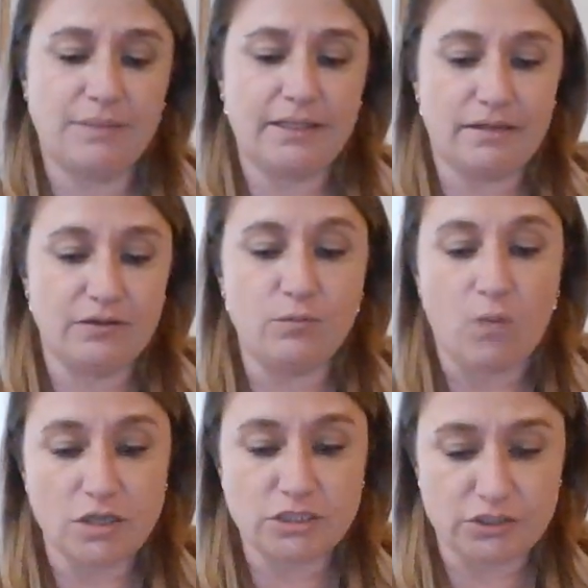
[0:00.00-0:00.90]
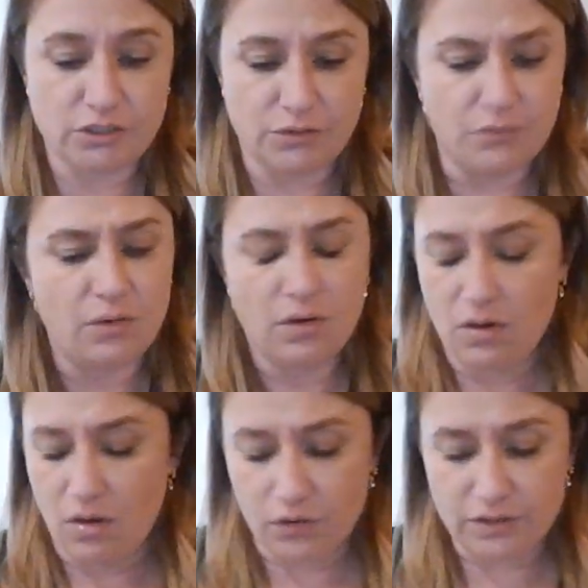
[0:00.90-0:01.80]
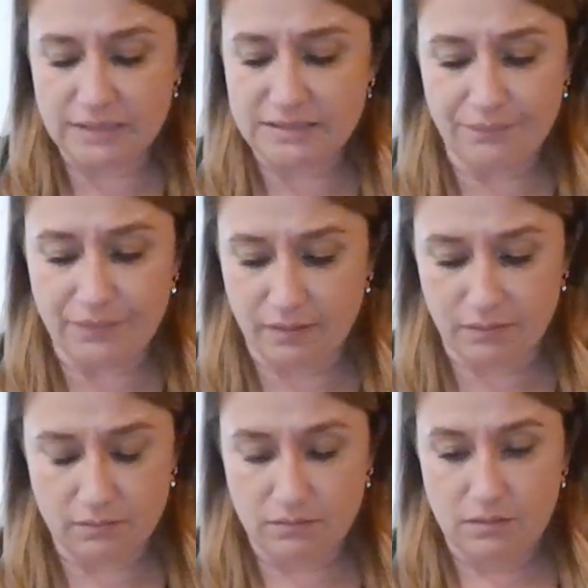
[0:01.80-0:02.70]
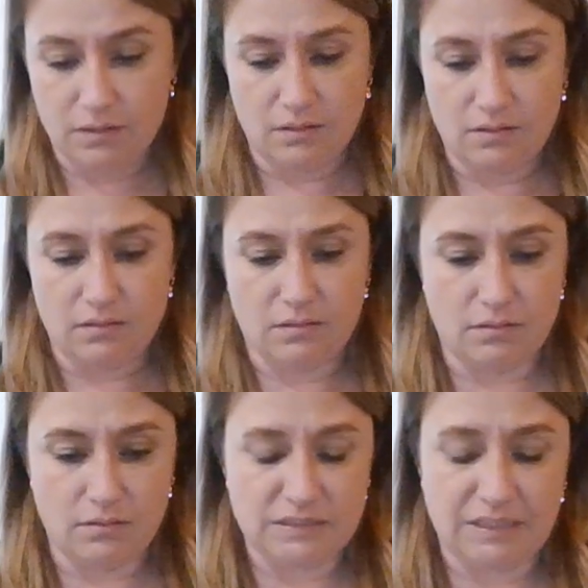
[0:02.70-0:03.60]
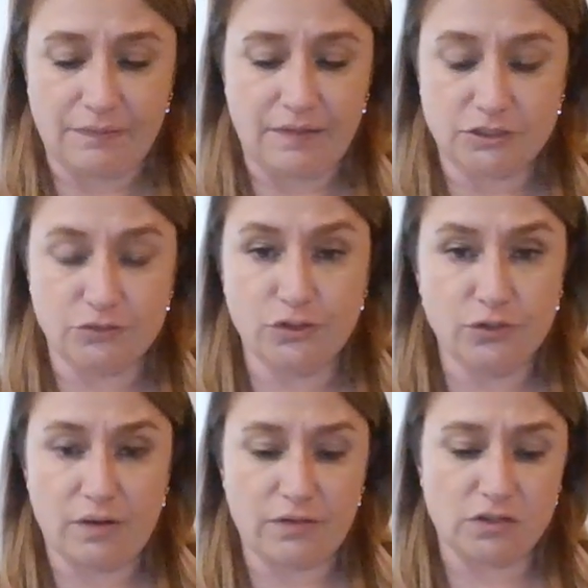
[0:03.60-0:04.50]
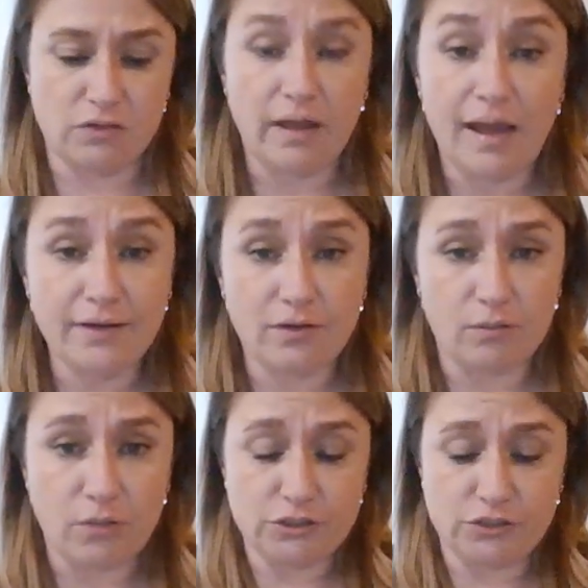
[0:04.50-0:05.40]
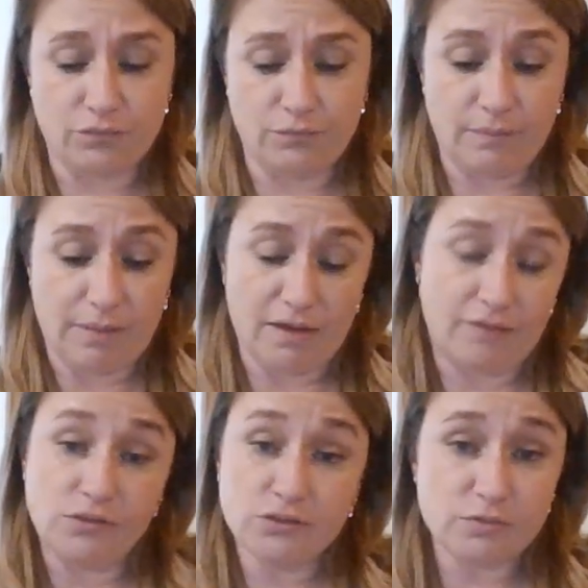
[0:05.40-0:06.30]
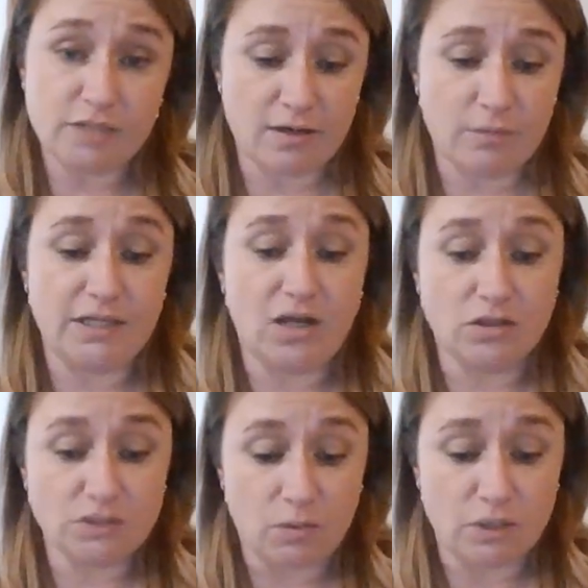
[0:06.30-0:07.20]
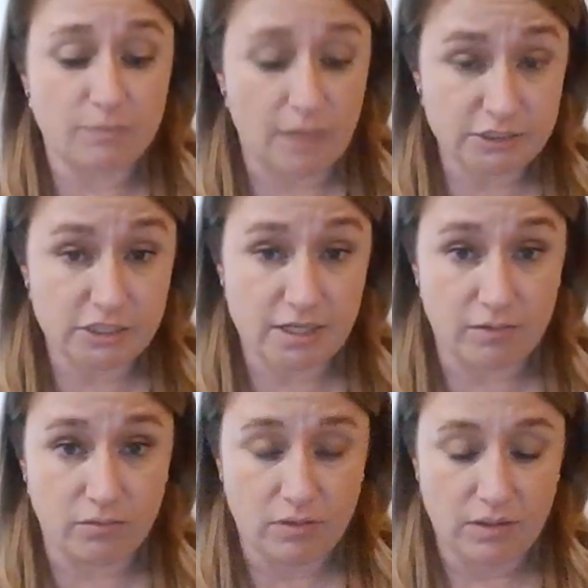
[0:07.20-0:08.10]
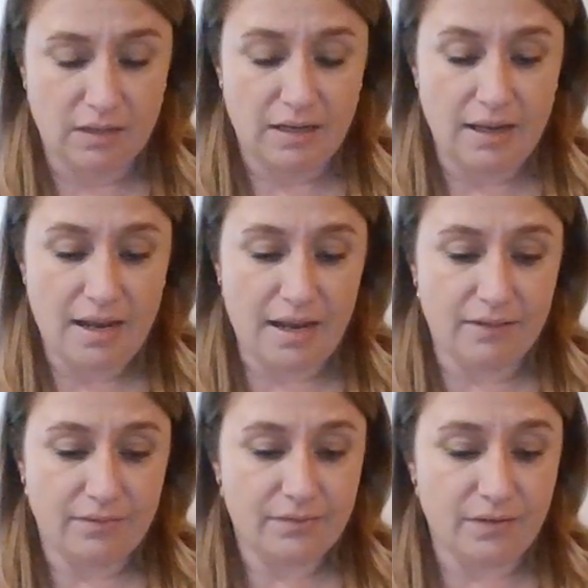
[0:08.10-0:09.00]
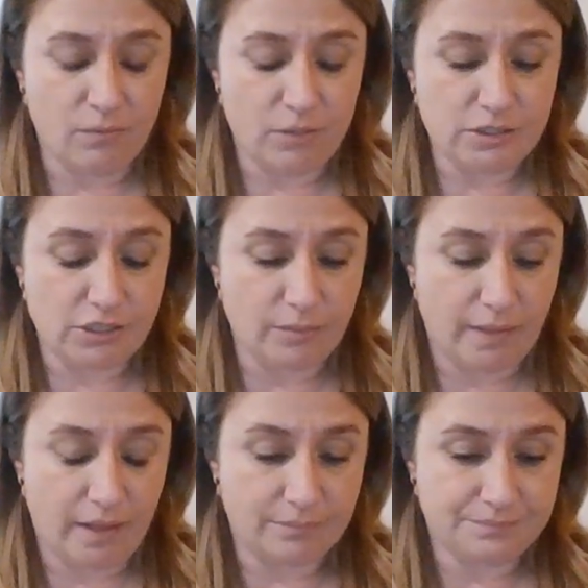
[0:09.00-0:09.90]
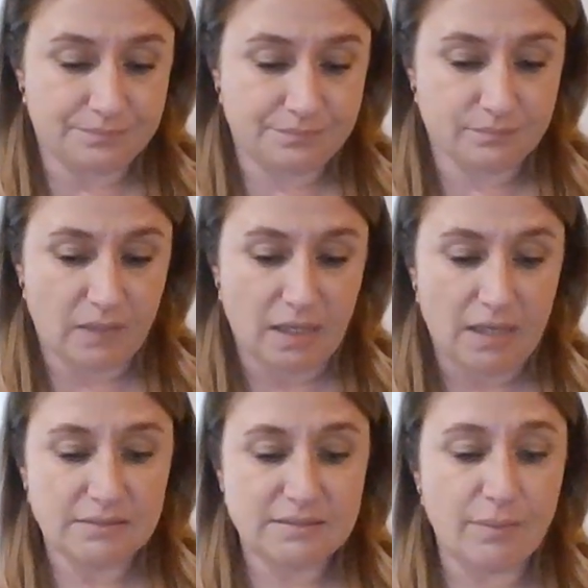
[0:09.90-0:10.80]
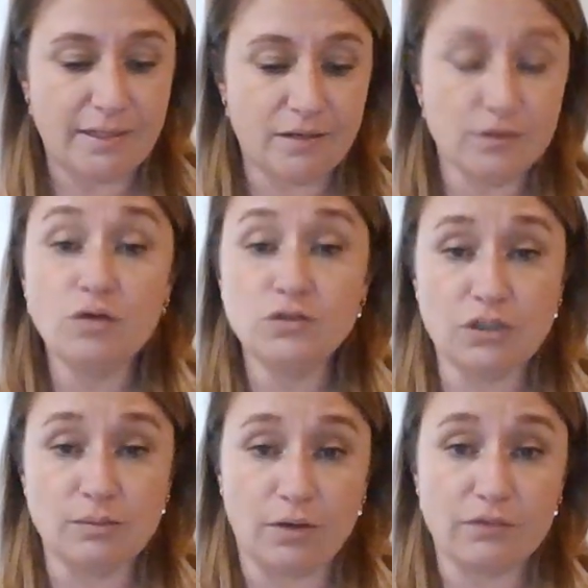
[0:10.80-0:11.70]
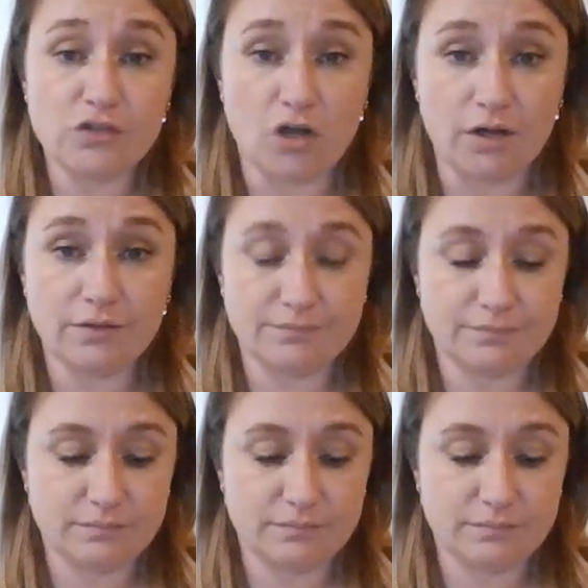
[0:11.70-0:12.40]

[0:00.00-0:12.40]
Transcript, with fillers: somebody here who watches you or does something that you do, whether it's online or watch you, maybe have a YouTube channel, but they also watch my channel and they're wishing you bad. Somebody here knows your birth chart.